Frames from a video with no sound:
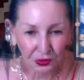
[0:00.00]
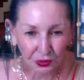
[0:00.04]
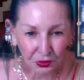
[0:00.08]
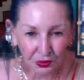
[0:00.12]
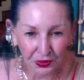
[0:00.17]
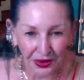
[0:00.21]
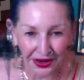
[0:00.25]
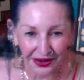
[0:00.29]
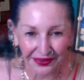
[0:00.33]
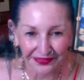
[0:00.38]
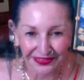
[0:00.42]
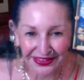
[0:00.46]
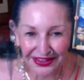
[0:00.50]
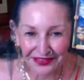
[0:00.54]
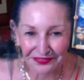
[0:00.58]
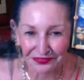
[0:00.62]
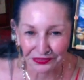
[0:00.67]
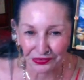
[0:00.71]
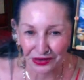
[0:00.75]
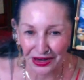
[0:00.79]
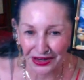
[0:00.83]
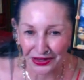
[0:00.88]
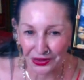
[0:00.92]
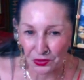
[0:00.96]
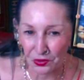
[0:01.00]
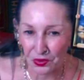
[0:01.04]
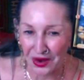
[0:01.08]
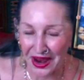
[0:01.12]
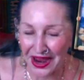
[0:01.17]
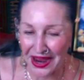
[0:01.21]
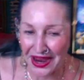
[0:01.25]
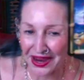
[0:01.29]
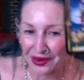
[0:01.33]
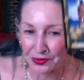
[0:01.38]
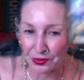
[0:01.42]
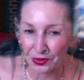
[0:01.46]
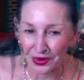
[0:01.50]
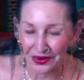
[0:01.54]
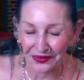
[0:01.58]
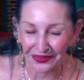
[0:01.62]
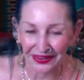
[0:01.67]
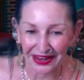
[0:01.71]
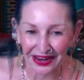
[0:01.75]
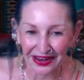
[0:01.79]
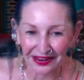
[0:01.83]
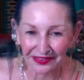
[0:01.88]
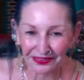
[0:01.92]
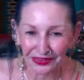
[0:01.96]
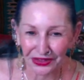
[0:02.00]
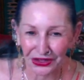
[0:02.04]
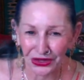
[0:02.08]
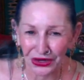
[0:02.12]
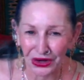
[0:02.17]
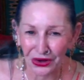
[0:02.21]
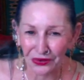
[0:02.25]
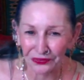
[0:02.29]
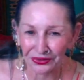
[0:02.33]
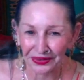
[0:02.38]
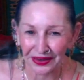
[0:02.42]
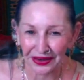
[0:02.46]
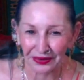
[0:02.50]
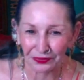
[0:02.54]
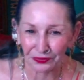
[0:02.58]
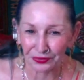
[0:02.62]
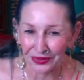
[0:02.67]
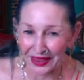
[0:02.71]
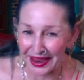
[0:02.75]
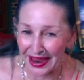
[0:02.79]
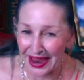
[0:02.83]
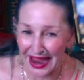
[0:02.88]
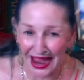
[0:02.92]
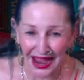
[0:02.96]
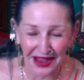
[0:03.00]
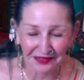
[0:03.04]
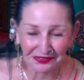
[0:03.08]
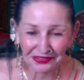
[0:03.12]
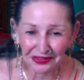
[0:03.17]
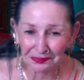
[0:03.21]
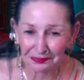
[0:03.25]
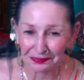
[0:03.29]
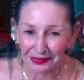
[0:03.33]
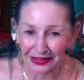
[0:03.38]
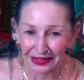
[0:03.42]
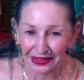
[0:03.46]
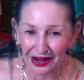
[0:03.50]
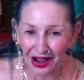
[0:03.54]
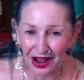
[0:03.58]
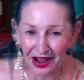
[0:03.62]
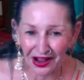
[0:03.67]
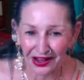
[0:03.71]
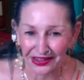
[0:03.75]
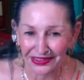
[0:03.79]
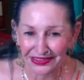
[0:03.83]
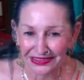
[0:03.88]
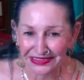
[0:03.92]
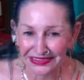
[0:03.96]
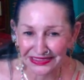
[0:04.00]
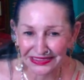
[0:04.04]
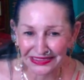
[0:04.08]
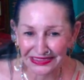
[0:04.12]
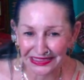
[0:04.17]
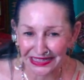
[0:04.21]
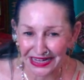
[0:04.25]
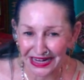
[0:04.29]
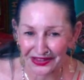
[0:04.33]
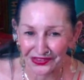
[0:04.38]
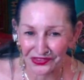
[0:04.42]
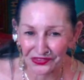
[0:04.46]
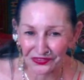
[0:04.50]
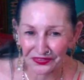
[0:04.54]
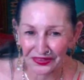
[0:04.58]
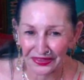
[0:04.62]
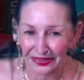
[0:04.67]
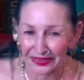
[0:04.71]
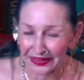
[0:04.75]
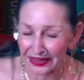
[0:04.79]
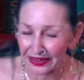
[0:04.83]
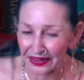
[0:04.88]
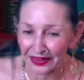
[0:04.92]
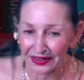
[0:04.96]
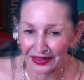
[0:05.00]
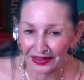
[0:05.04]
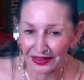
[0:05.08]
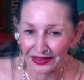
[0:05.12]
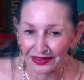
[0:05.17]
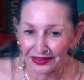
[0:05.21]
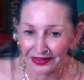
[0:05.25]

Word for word: where they've run away, where they, you know, they, they haven't been honest in everything.